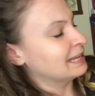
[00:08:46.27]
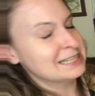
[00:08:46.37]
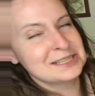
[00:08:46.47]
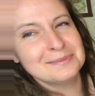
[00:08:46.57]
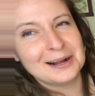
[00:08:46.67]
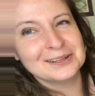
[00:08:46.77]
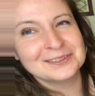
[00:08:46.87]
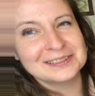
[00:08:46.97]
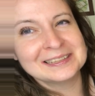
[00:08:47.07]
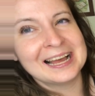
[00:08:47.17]
It's smaller
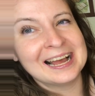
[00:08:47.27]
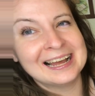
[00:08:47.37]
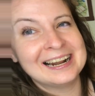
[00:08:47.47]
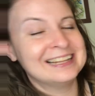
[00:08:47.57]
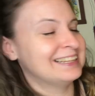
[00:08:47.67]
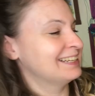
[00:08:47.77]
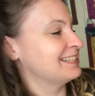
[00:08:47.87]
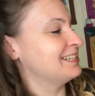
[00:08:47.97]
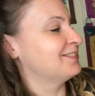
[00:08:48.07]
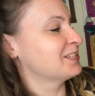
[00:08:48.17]
than that. I think
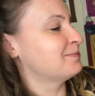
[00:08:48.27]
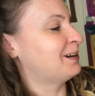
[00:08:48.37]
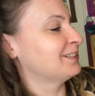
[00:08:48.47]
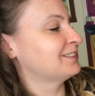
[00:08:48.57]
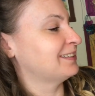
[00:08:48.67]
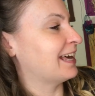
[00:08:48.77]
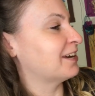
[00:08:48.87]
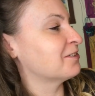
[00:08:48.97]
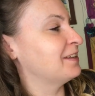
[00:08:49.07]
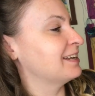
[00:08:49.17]
it's even smaller than that. I
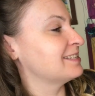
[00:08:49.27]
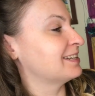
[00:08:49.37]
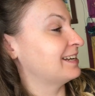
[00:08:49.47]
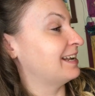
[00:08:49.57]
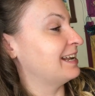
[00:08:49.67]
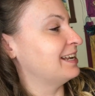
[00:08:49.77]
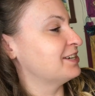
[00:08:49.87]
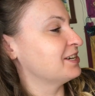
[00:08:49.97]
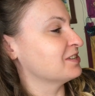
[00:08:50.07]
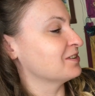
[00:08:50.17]
don't think it's a, an
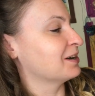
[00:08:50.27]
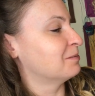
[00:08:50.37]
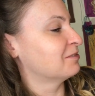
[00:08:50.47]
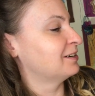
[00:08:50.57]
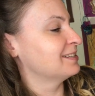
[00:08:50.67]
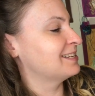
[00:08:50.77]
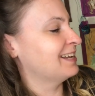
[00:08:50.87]
inch in circumference.